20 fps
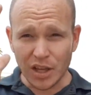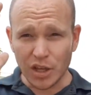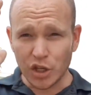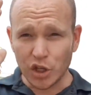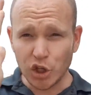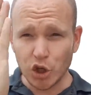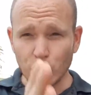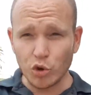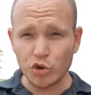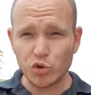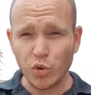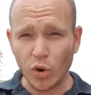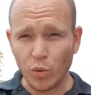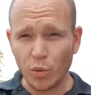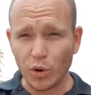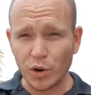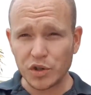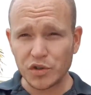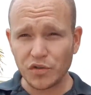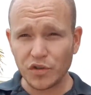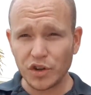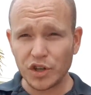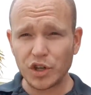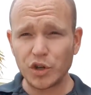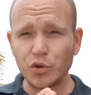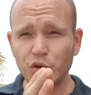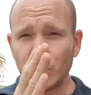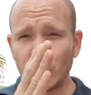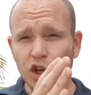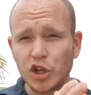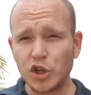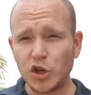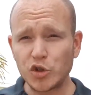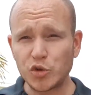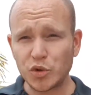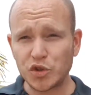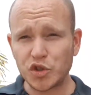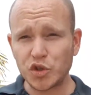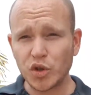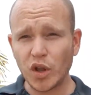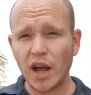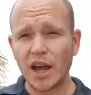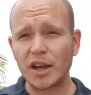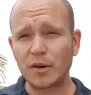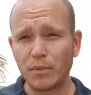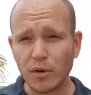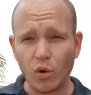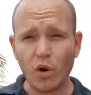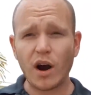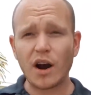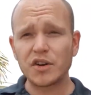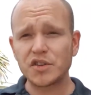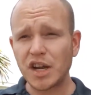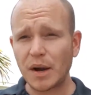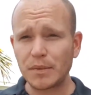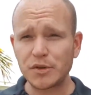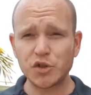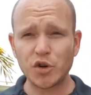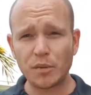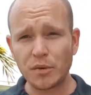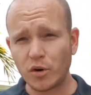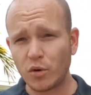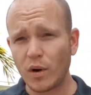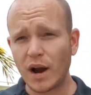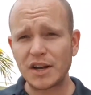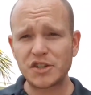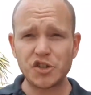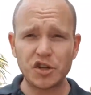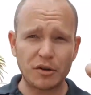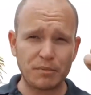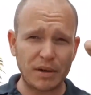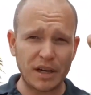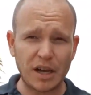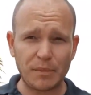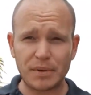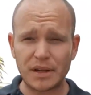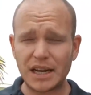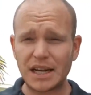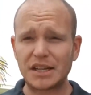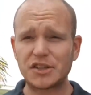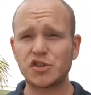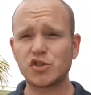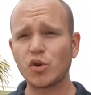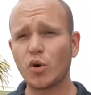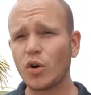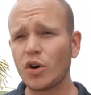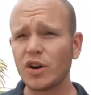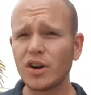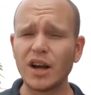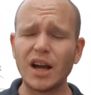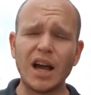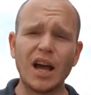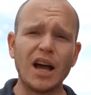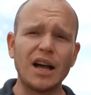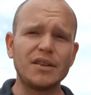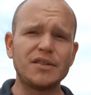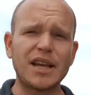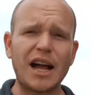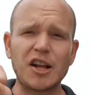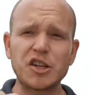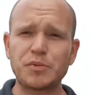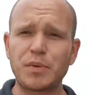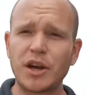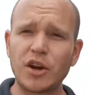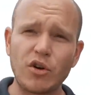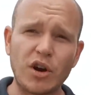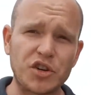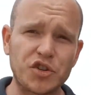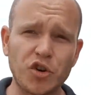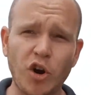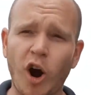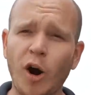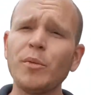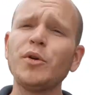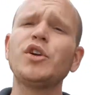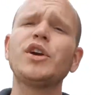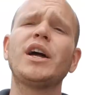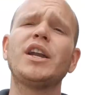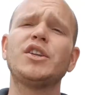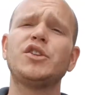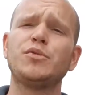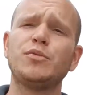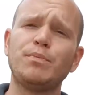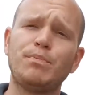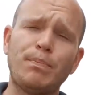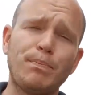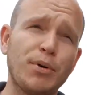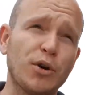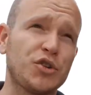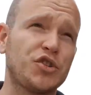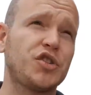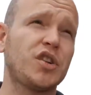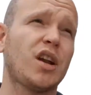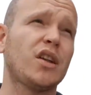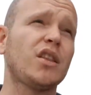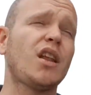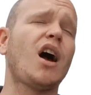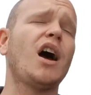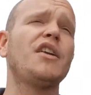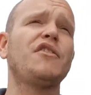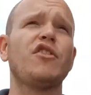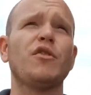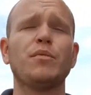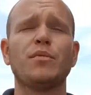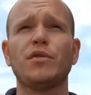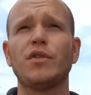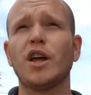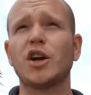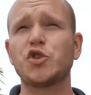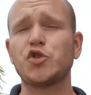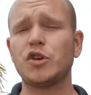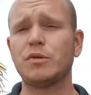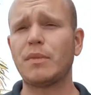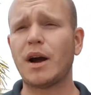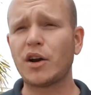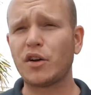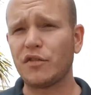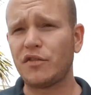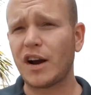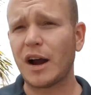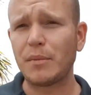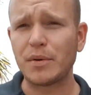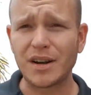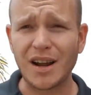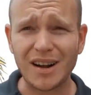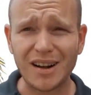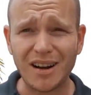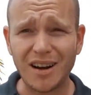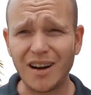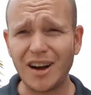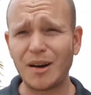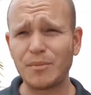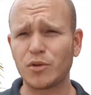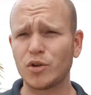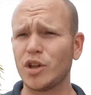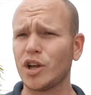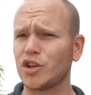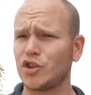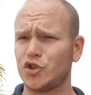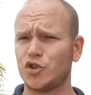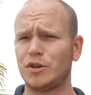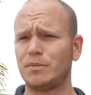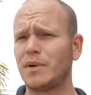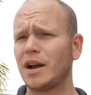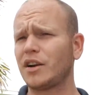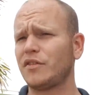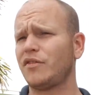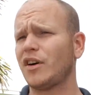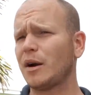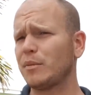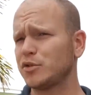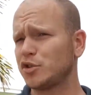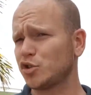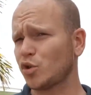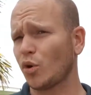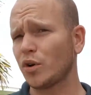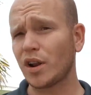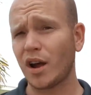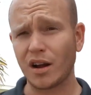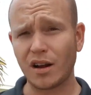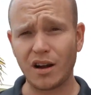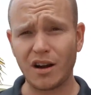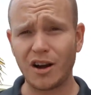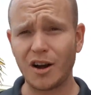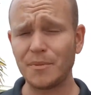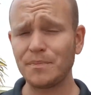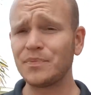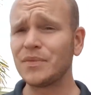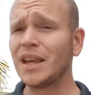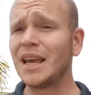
use what works for you. Use what you like. Meguiars hybrid ceramic wax you can pick up at any store. Dallas Paint Correction armor, you got to purchase it online from luxurymicrofiber.com or luxurymicrofiberstore.com.